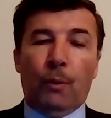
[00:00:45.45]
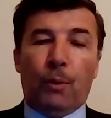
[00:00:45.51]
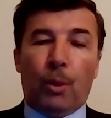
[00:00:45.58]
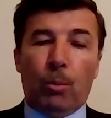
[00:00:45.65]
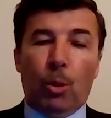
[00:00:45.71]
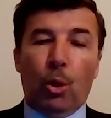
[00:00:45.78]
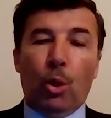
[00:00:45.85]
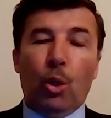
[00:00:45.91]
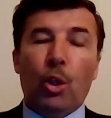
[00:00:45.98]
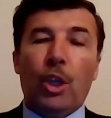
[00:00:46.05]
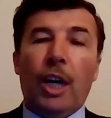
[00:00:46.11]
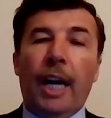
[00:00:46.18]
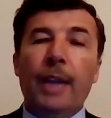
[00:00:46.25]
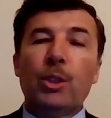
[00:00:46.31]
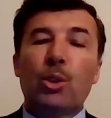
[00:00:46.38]
from all
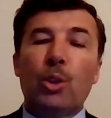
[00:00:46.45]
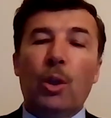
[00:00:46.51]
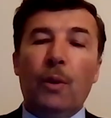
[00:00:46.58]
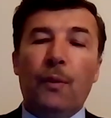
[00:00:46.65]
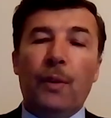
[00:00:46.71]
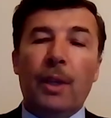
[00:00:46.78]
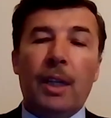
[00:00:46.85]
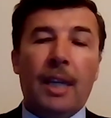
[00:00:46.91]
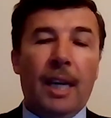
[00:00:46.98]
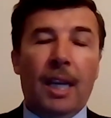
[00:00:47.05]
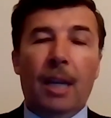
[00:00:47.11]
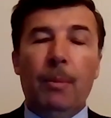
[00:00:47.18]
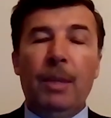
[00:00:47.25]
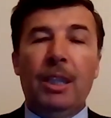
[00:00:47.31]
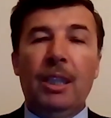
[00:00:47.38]
kinds of
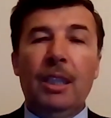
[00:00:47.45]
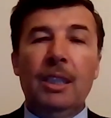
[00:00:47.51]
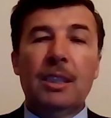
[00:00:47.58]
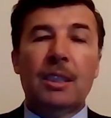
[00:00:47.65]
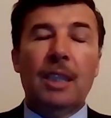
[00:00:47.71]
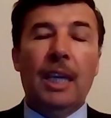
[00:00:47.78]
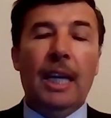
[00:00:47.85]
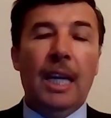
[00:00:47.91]
calamities,